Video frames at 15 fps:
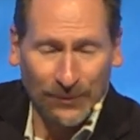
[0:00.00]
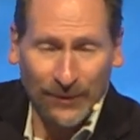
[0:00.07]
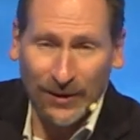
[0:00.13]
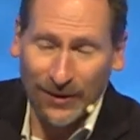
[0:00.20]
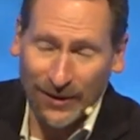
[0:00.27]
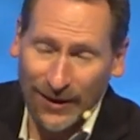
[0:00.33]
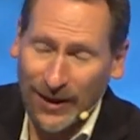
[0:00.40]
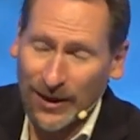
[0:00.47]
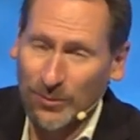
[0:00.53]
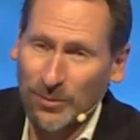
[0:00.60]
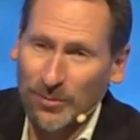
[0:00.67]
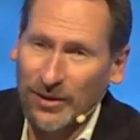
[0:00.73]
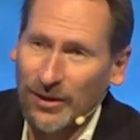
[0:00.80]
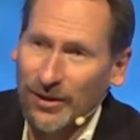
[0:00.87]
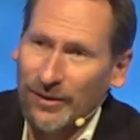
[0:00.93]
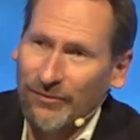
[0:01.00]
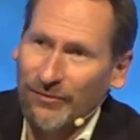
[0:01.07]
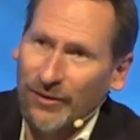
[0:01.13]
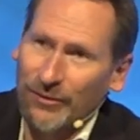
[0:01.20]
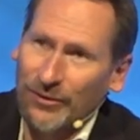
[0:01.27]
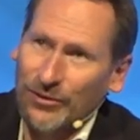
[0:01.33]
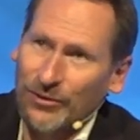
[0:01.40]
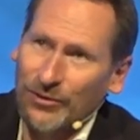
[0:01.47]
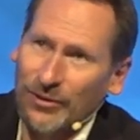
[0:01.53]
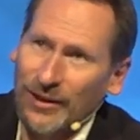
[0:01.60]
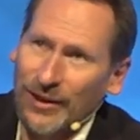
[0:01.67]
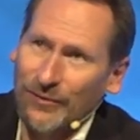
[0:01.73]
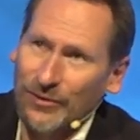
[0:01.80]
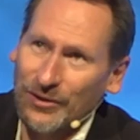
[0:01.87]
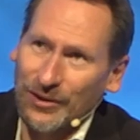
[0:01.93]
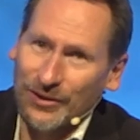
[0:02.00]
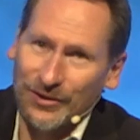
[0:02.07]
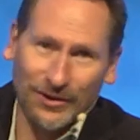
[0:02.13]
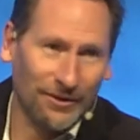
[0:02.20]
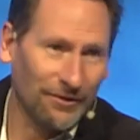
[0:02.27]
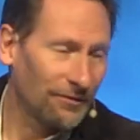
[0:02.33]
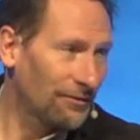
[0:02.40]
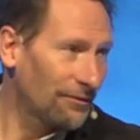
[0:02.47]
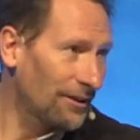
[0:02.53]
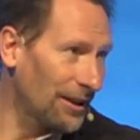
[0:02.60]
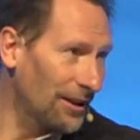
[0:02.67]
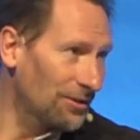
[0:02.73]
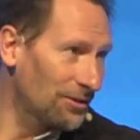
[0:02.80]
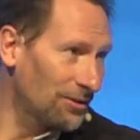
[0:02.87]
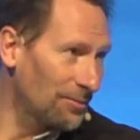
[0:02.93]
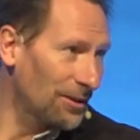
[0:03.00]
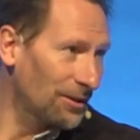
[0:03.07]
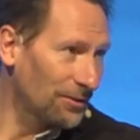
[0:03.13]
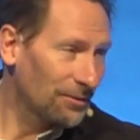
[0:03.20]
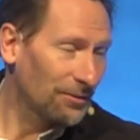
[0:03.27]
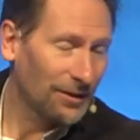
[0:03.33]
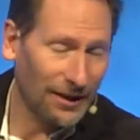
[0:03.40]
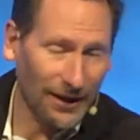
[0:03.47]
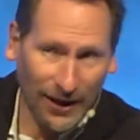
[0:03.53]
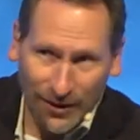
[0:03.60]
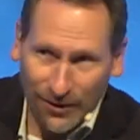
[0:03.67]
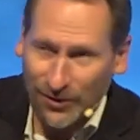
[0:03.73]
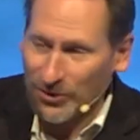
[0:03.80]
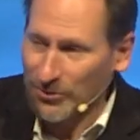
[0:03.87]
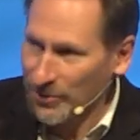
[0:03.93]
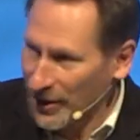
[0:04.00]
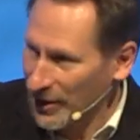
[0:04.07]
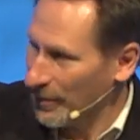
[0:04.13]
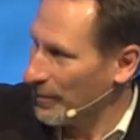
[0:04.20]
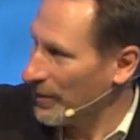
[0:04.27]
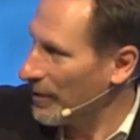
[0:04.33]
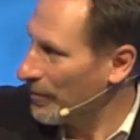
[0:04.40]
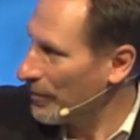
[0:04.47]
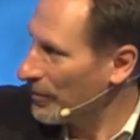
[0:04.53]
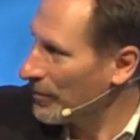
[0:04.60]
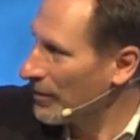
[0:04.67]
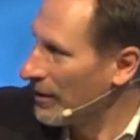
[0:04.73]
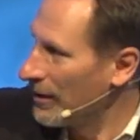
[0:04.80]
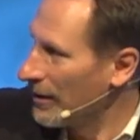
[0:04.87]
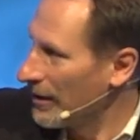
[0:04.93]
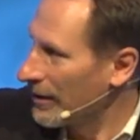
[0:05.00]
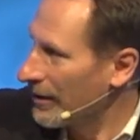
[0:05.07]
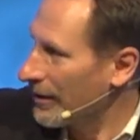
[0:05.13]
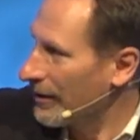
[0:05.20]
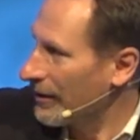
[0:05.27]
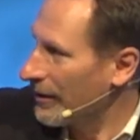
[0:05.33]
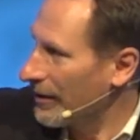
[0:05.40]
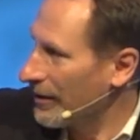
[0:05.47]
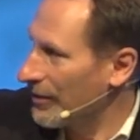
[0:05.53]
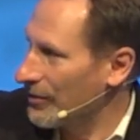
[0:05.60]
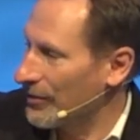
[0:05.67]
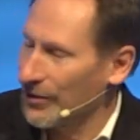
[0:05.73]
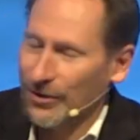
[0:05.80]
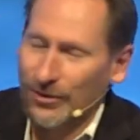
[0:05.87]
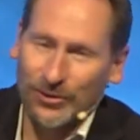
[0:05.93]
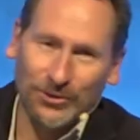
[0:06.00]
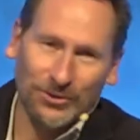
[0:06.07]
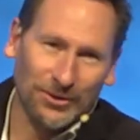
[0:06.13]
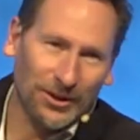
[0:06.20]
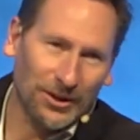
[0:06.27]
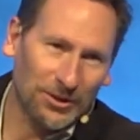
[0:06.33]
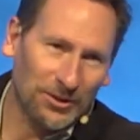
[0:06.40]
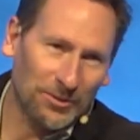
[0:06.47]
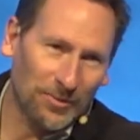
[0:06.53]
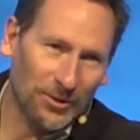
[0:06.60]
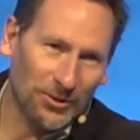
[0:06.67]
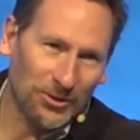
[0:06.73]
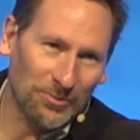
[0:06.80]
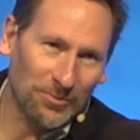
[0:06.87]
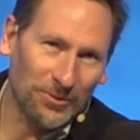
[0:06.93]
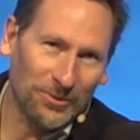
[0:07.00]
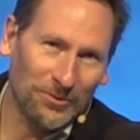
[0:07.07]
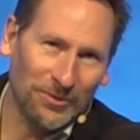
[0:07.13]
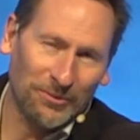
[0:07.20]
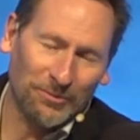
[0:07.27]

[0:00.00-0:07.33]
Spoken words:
And again, we'll be kind of very strongly advertising that to make sure, again, that as many people get engaged in the consultation as possible.